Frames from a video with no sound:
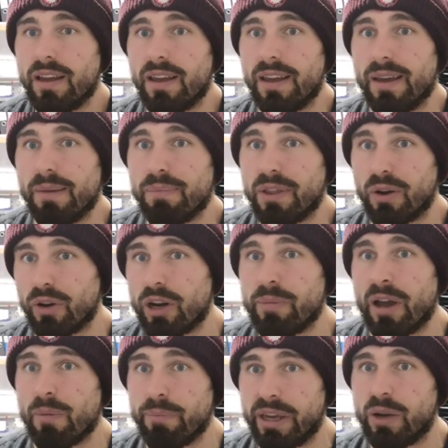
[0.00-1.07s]
They're going to
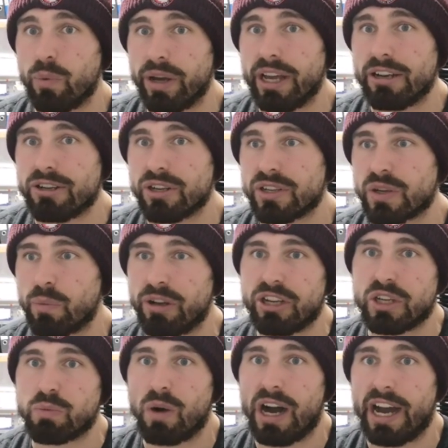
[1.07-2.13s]
be on big wages,
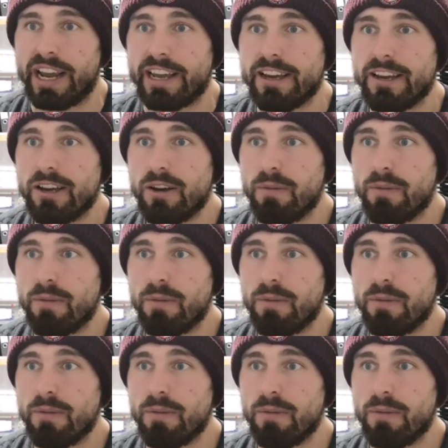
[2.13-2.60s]
which is why